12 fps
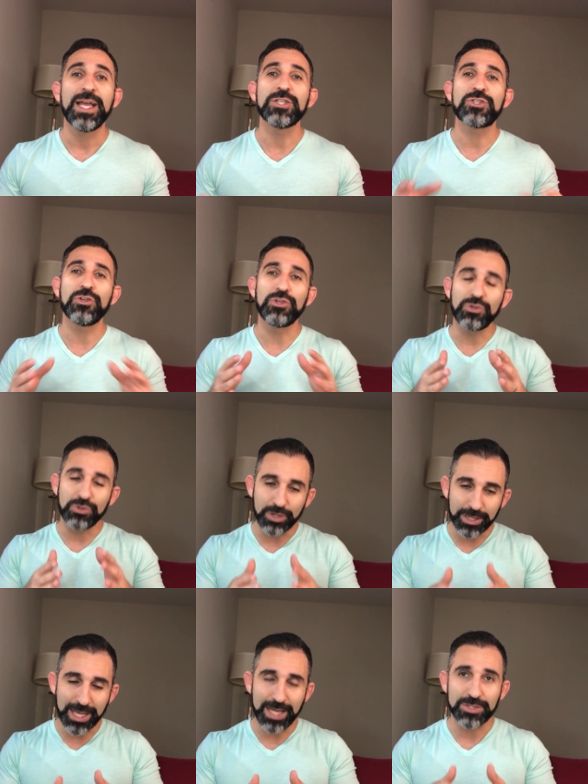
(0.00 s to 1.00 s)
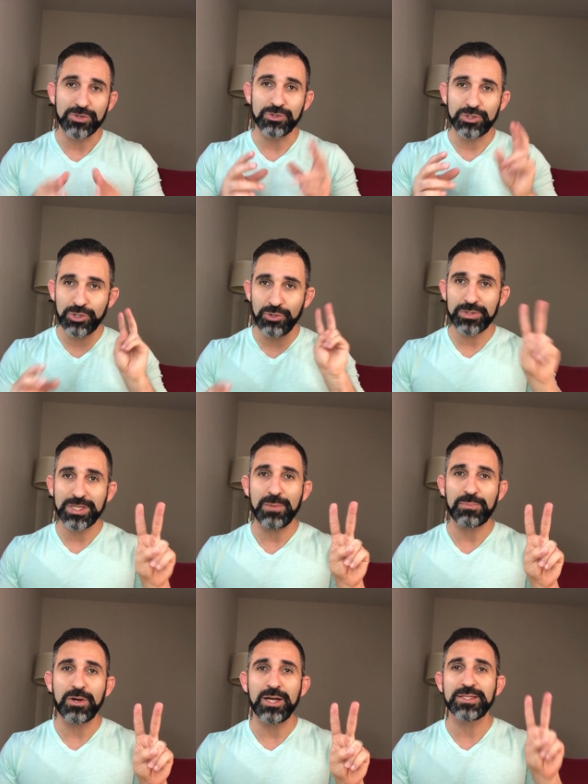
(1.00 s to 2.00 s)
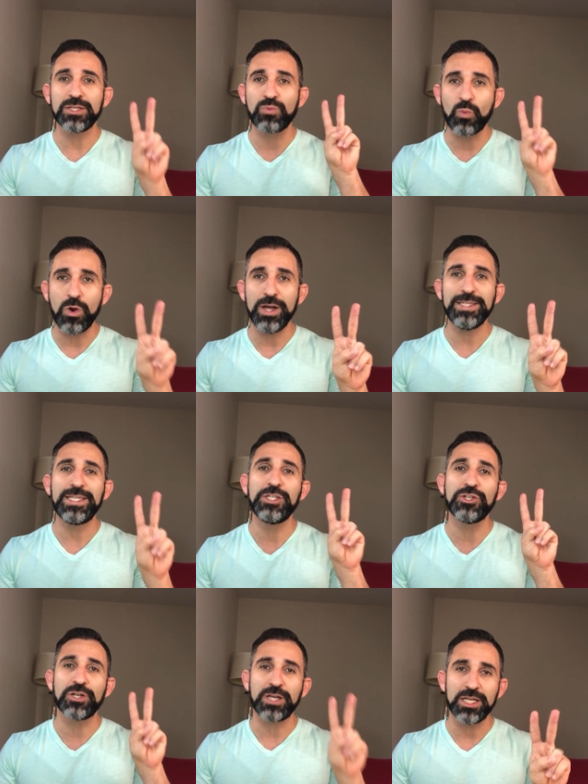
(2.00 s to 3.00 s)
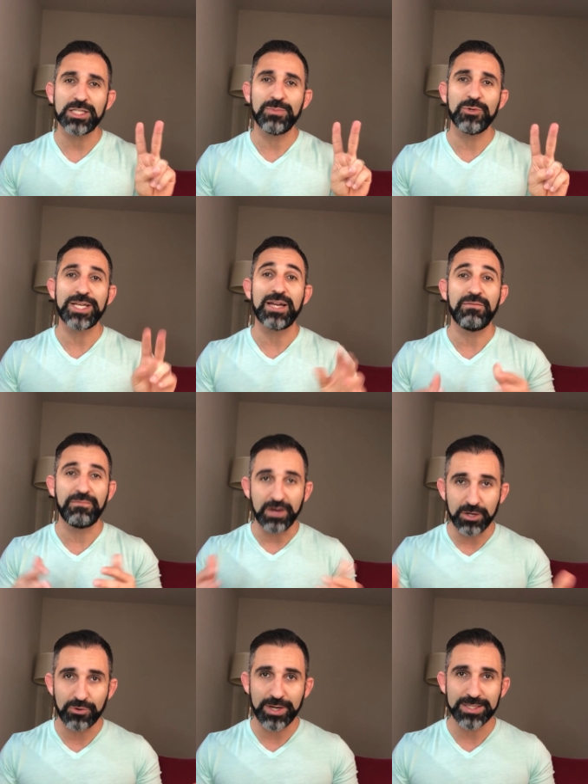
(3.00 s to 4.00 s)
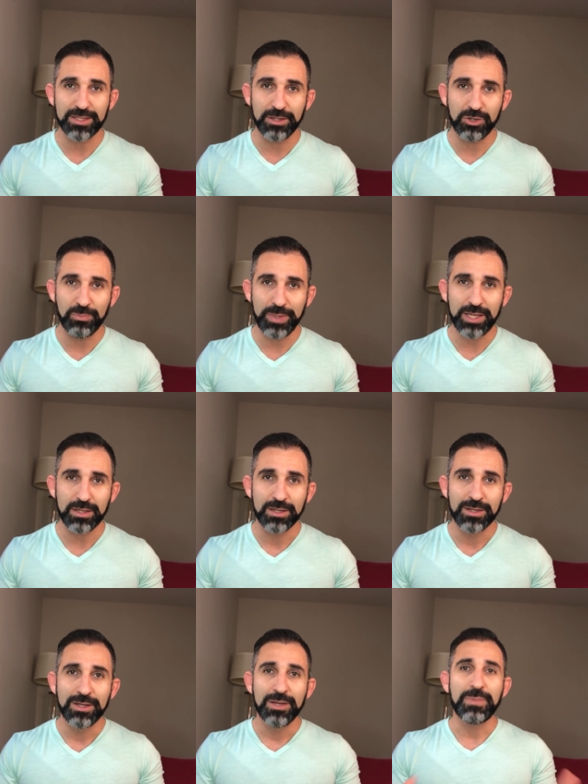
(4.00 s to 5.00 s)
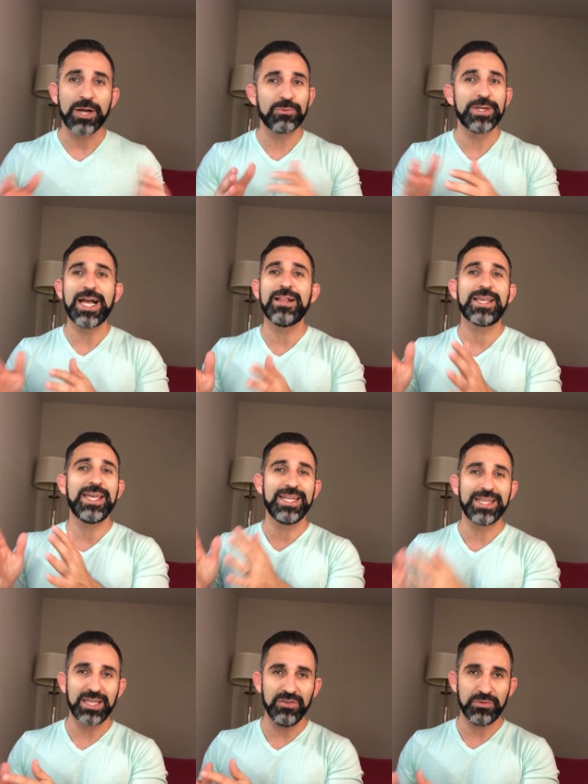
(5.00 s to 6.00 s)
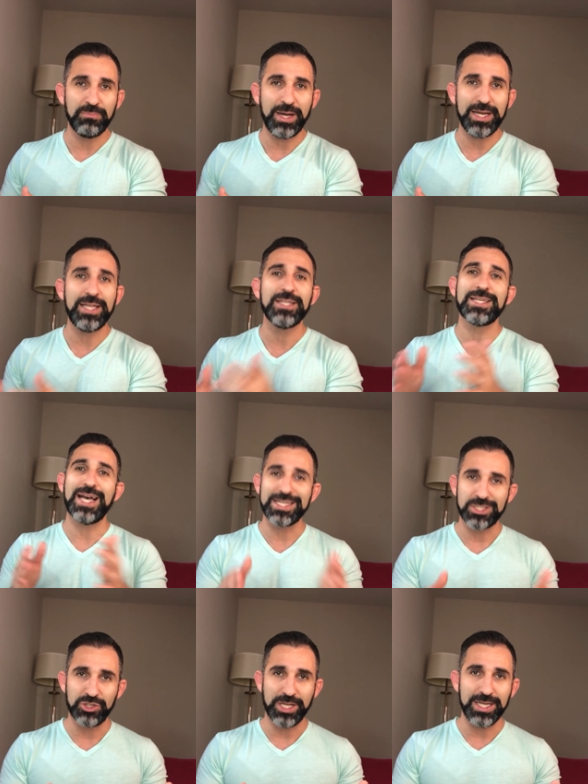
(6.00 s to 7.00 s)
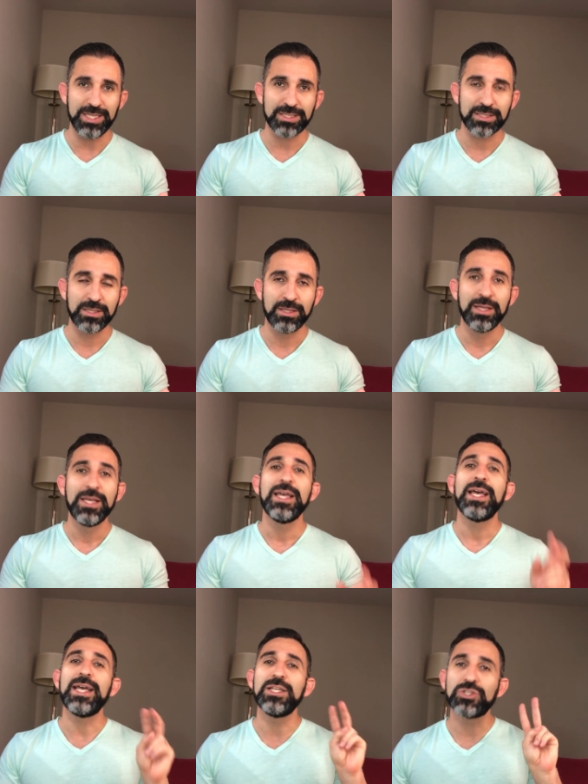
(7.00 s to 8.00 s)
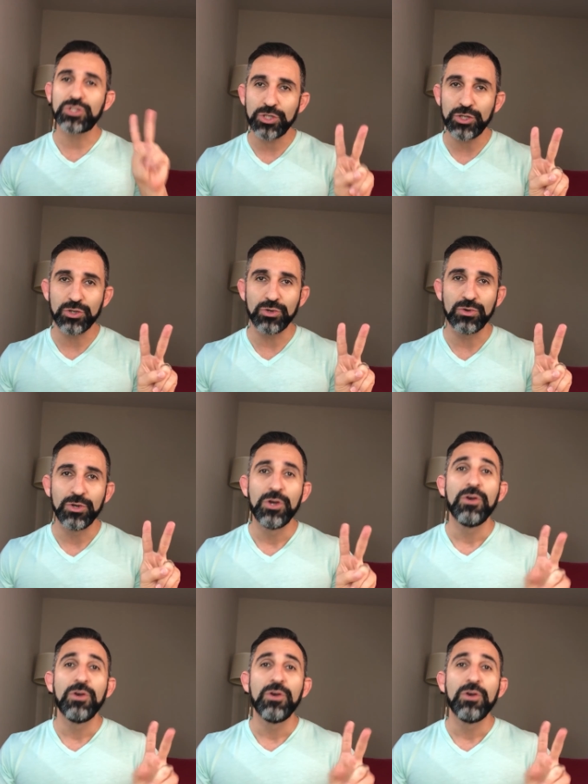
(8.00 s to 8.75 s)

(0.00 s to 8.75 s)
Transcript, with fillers: And so you, again, so two-step process. One, teach your customers how to fundraise a little bit by reallocating gift money to Isagenix. And two,